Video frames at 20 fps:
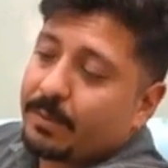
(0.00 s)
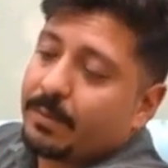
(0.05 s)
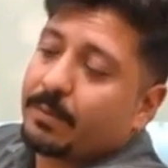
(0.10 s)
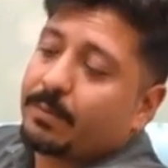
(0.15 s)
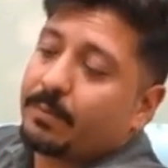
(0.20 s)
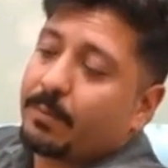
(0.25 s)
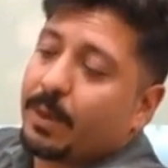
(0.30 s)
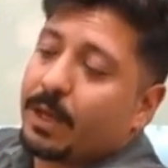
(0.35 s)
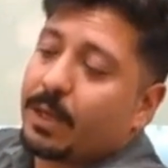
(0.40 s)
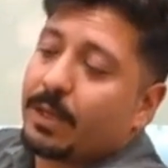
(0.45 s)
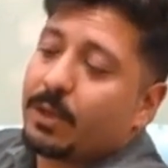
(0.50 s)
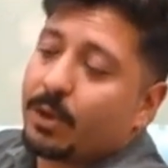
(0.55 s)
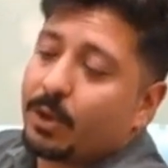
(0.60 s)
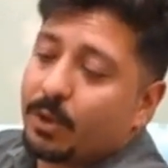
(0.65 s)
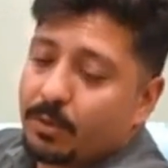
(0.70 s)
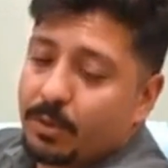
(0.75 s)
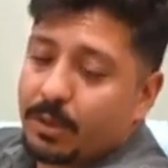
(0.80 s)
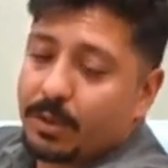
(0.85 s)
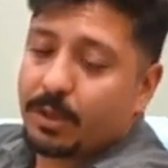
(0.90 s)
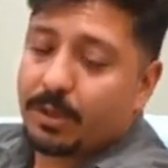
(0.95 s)
Must go
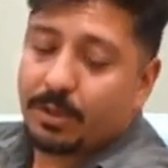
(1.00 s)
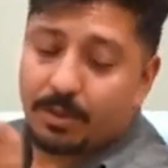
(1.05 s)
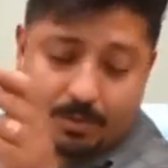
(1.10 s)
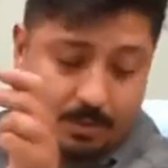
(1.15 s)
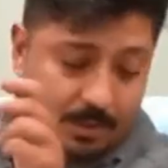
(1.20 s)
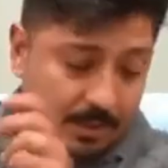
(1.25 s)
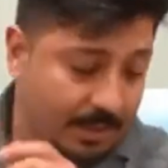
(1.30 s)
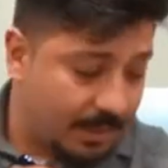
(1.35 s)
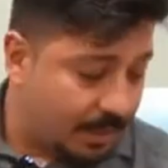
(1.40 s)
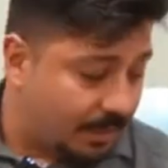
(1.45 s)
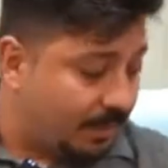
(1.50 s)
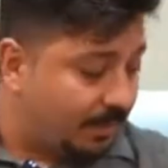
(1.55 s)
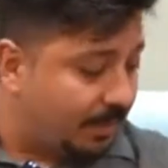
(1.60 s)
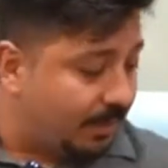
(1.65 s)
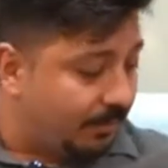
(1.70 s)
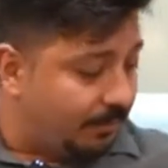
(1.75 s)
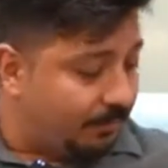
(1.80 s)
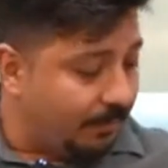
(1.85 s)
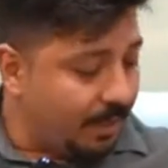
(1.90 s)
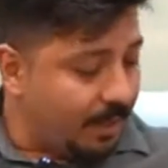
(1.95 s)
to the sewage
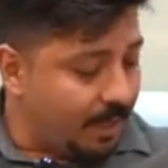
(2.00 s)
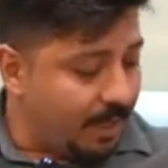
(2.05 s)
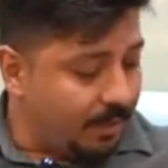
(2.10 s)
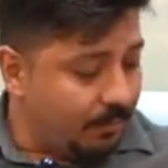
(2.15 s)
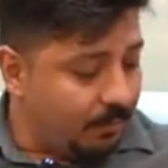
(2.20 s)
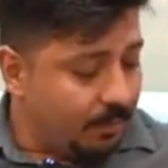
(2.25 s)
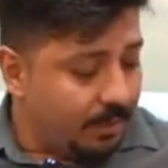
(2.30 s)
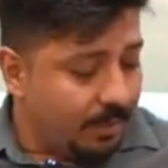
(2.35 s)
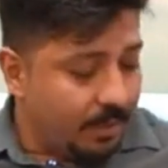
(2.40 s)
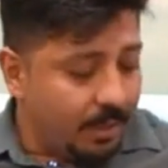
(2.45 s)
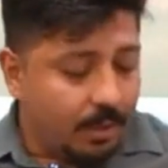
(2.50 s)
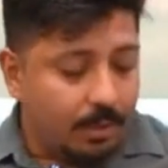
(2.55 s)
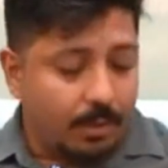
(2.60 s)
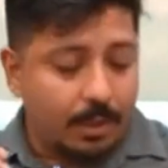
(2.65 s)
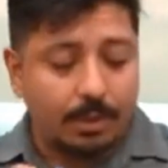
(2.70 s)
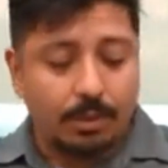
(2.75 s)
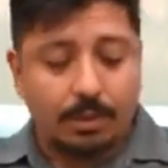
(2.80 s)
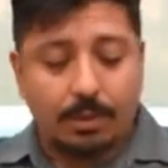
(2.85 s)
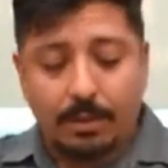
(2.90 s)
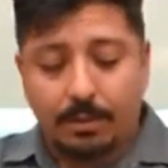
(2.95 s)
system. I will show
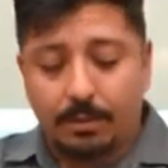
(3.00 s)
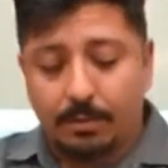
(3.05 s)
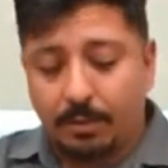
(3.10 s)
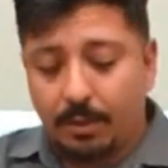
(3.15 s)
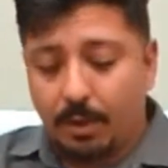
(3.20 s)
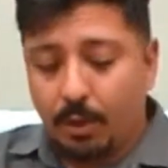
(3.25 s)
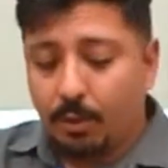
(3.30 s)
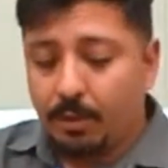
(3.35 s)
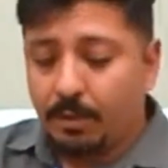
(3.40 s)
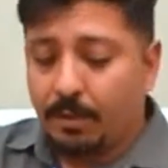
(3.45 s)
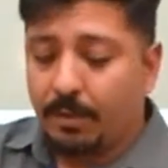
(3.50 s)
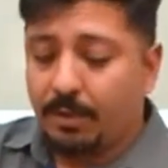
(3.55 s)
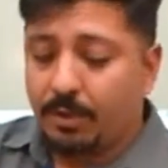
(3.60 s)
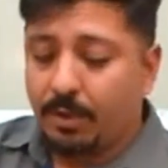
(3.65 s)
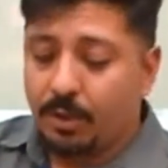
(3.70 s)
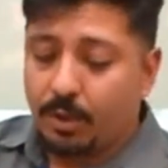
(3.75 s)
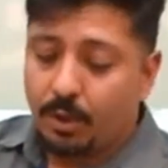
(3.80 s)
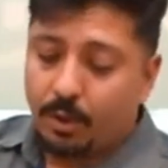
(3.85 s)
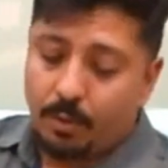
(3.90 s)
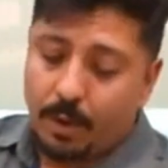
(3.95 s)
this to
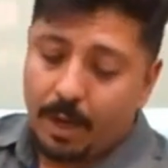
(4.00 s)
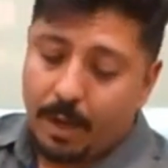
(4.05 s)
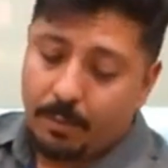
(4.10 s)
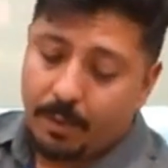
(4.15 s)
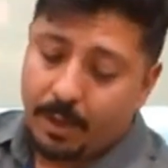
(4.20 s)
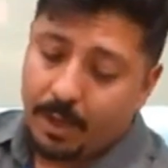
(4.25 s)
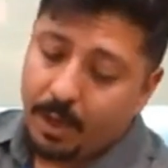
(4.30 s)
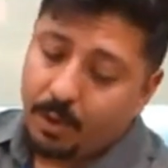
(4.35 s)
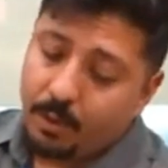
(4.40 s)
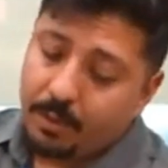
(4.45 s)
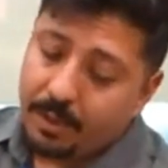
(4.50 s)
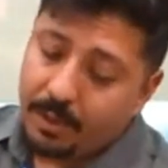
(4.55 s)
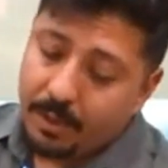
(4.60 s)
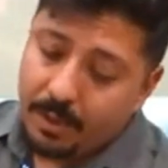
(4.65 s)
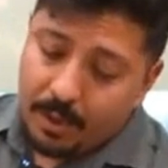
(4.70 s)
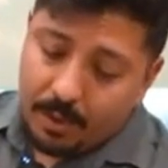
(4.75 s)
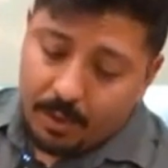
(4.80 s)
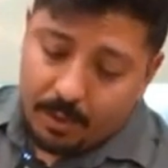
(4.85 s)
you up close.